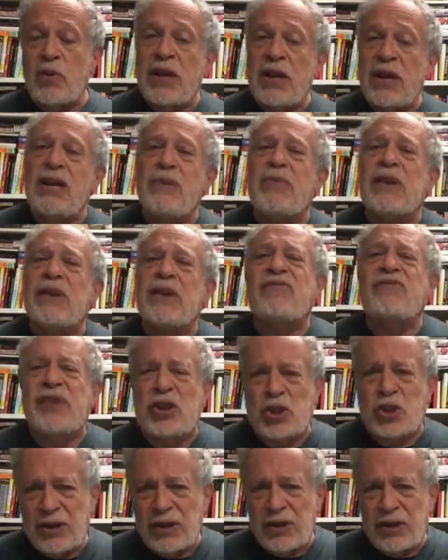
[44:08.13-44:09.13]
We need to be
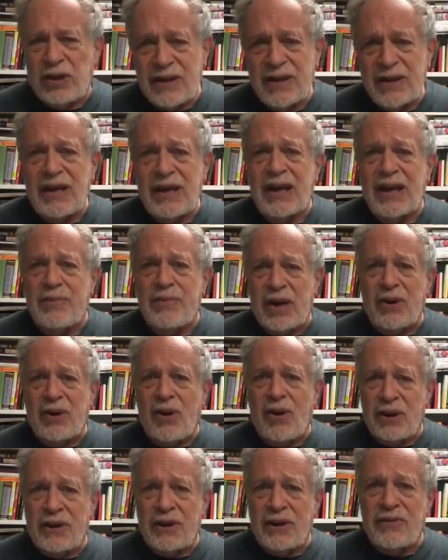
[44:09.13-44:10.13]
vigilant about
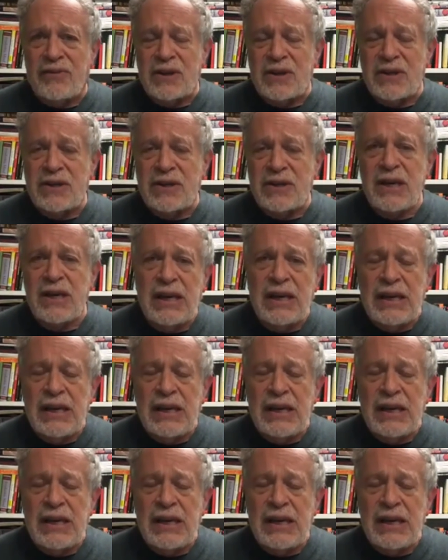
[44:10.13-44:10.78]
all of this.